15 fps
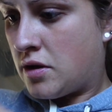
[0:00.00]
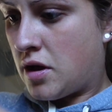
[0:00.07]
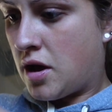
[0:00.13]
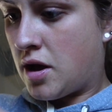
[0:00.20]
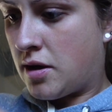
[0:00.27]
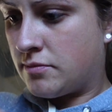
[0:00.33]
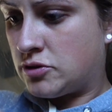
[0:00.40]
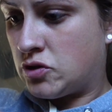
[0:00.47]

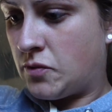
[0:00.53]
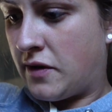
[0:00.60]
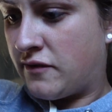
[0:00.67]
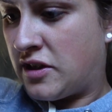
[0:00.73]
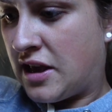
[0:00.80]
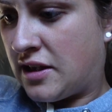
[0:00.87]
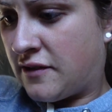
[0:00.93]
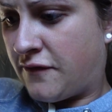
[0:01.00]
Um, so we have
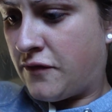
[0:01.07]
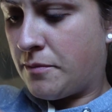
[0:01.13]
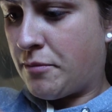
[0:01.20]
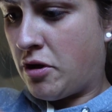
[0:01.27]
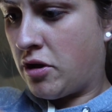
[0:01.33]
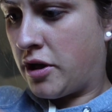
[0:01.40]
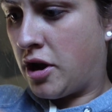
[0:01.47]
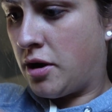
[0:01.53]
to take his
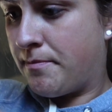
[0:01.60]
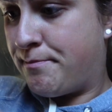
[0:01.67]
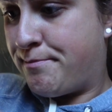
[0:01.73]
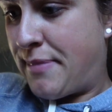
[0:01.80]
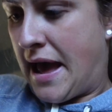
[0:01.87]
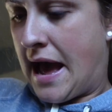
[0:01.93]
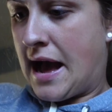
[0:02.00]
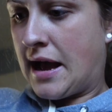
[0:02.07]
football gear
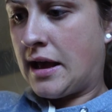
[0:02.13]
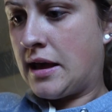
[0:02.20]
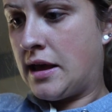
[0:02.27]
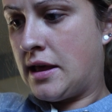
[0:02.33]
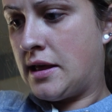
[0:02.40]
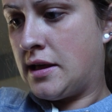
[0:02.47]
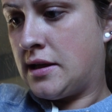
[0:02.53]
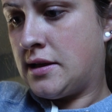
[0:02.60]

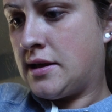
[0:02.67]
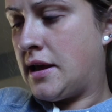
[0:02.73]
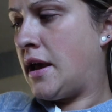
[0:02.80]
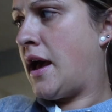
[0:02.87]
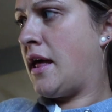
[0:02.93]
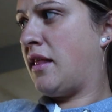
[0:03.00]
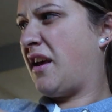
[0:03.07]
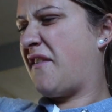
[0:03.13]
back
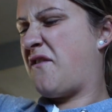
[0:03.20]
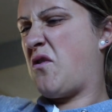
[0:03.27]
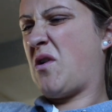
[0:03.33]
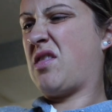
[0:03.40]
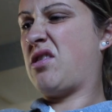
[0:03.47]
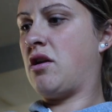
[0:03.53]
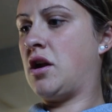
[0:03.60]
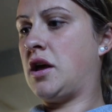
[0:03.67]
at like
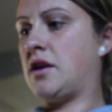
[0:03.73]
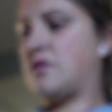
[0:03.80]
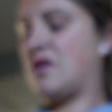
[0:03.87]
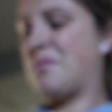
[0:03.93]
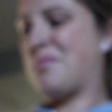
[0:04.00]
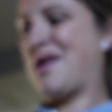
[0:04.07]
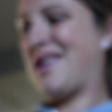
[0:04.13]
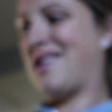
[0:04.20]
4.30,
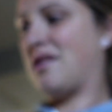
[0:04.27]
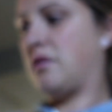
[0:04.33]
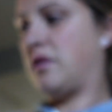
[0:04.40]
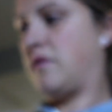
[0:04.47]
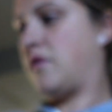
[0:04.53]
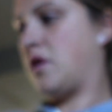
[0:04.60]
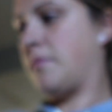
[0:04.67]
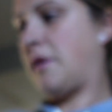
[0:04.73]
so I'm probably going to
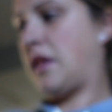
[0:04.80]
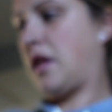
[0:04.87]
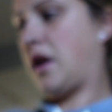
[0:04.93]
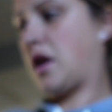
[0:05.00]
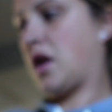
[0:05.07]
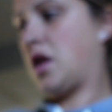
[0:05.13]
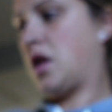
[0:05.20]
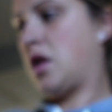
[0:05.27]
leave here by
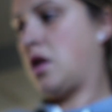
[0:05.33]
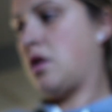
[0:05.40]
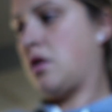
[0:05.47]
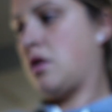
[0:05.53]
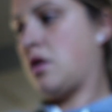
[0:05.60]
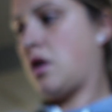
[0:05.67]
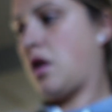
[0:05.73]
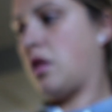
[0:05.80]
like
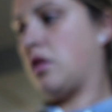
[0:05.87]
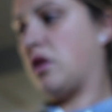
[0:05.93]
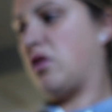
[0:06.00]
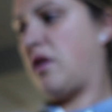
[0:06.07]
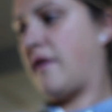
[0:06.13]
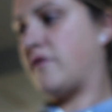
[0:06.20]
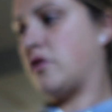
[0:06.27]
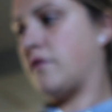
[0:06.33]
a
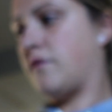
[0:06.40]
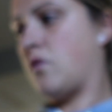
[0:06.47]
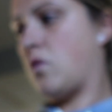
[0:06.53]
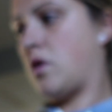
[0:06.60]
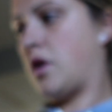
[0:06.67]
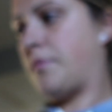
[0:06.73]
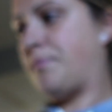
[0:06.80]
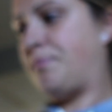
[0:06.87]
little after
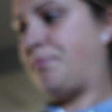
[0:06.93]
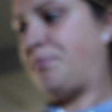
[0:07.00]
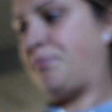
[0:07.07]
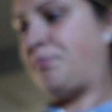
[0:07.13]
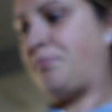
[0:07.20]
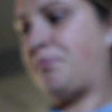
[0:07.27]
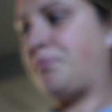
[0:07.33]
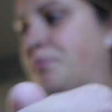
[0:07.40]

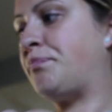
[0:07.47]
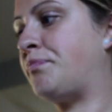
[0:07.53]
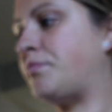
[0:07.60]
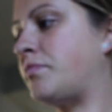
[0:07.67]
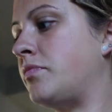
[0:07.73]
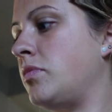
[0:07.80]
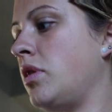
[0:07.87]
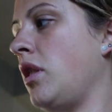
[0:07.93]
4
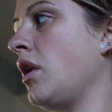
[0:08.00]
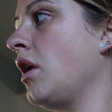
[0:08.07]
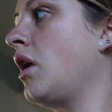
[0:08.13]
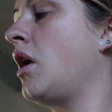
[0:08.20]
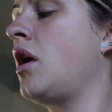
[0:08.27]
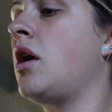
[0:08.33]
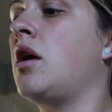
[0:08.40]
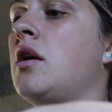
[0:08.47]

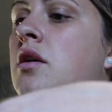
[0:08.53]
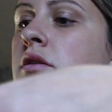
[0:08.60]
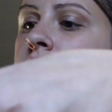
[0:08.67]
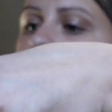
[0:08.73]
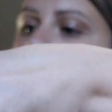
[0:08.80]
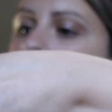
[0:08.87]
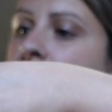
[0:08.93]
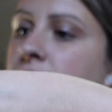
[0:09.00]

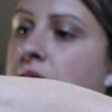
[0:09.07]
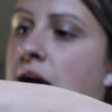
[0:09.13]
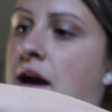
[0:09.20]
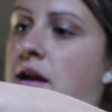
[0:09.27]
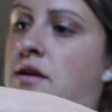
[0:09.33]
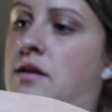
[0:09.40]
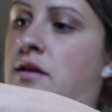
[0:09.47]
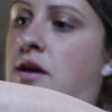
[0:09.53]
to take
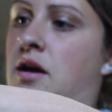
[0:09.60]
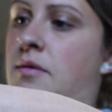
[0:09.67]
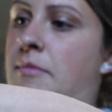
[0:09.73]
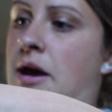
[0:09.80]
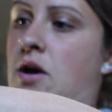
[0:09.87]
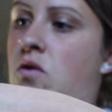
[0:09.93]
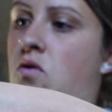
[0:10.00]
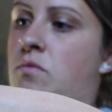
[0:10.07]
that and then come
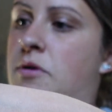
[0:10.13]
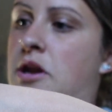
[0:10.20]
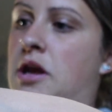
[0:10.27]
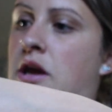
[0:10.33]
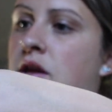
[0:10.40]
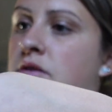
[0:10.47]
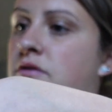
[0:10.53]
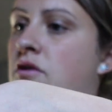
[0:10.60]
back home and eat.